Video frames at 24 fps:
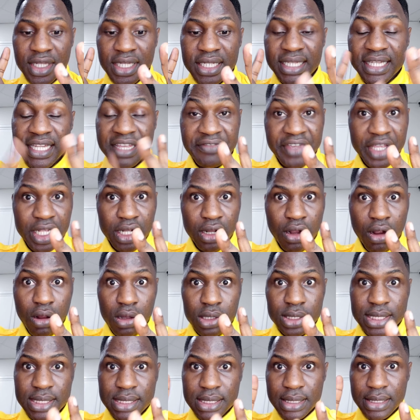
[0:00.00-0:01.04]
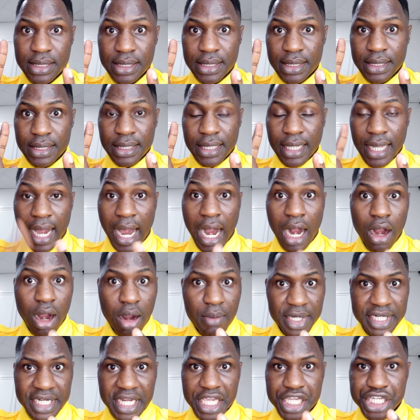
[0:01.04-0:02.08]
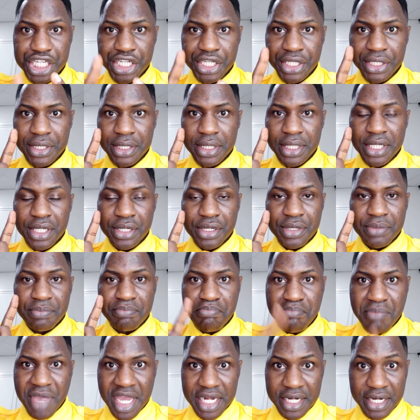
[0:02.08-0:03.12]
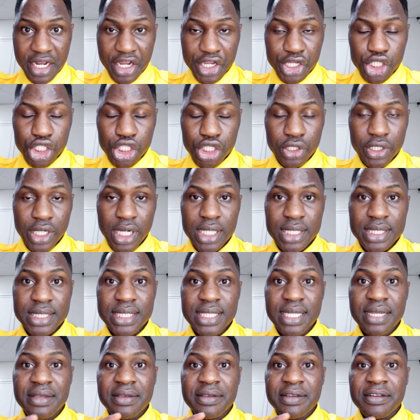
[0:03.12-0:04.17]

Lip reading: living costs, accommodation, medical insurance,